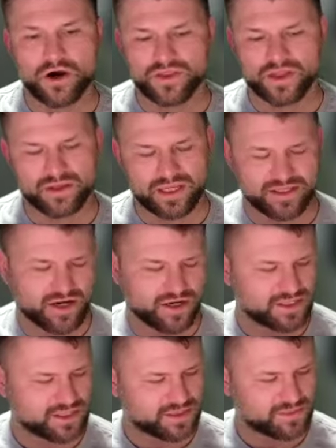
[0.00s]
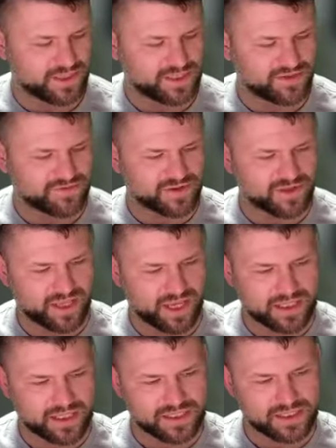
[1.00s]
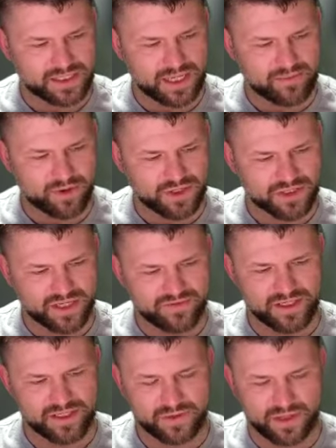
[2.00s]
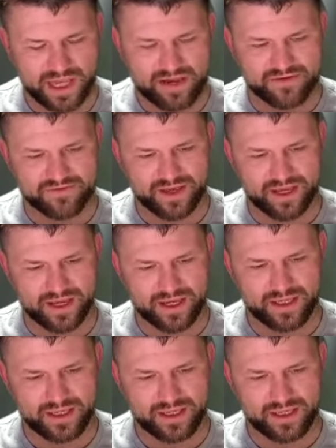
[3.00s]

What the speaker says: no, it's a bit different than that because most EVs will have their